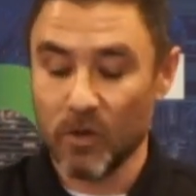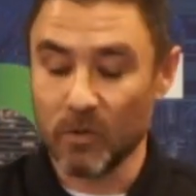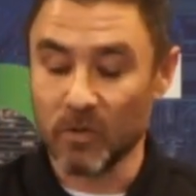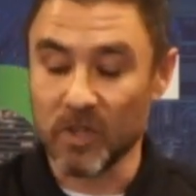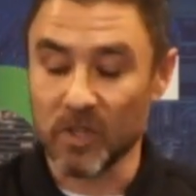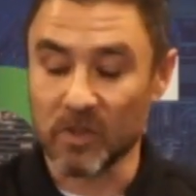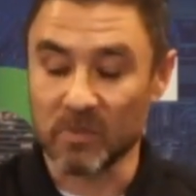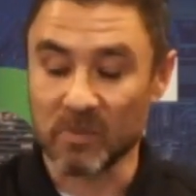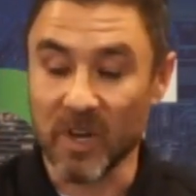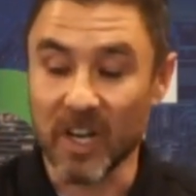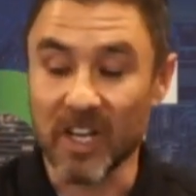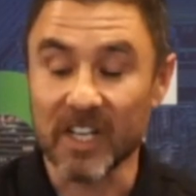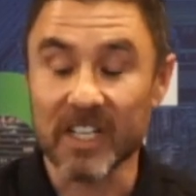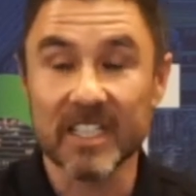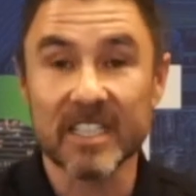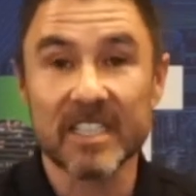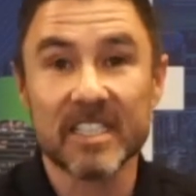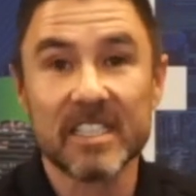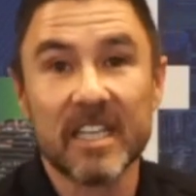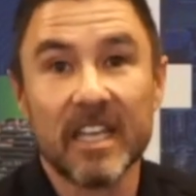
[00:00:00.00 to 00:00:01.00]
with your
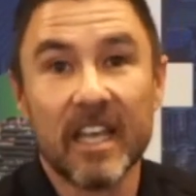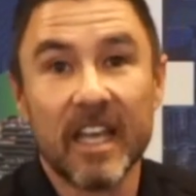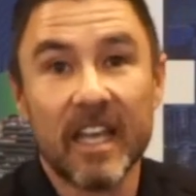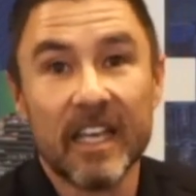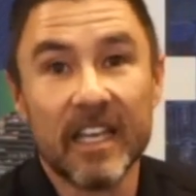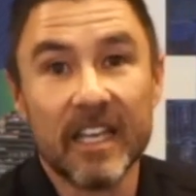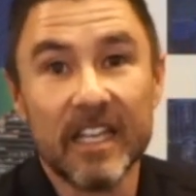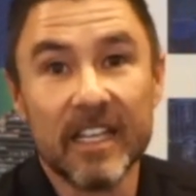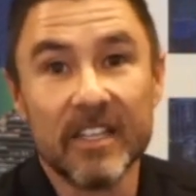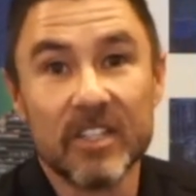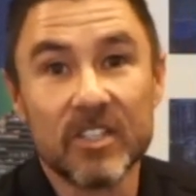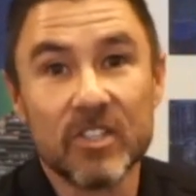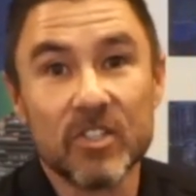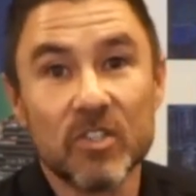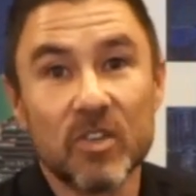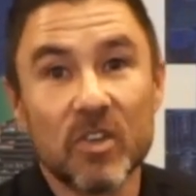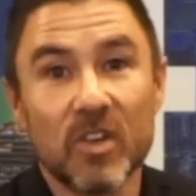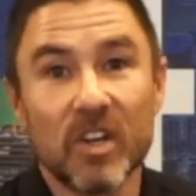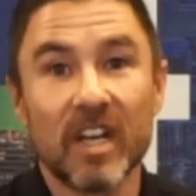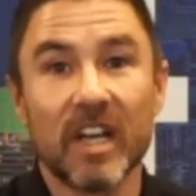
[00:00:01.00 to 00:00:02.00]
products in the
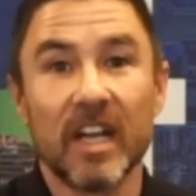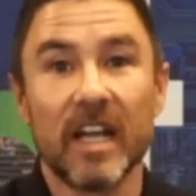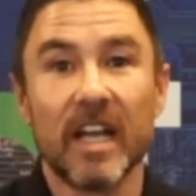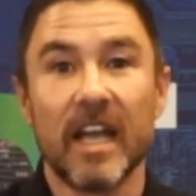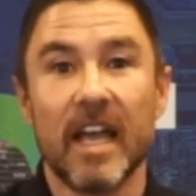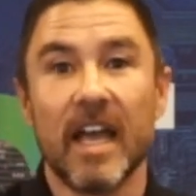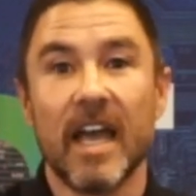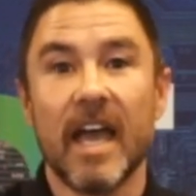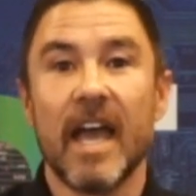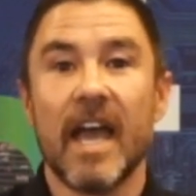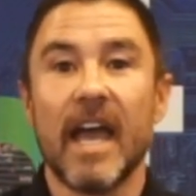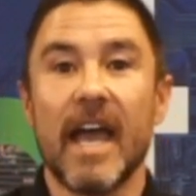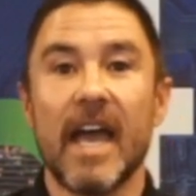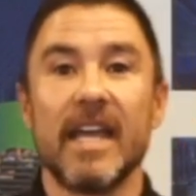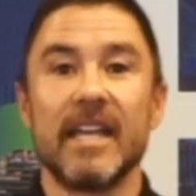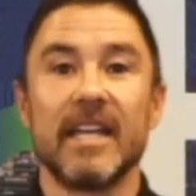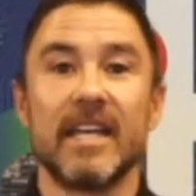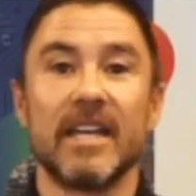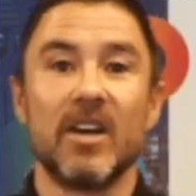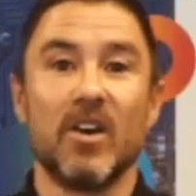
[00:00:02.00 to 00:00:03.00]
store
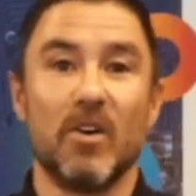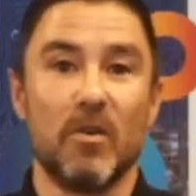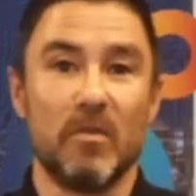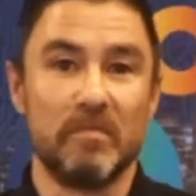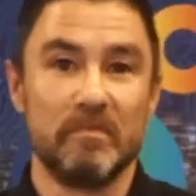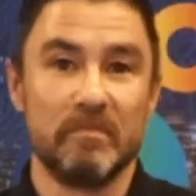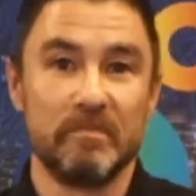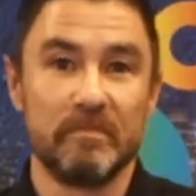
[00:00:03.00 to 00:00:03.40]
and at home.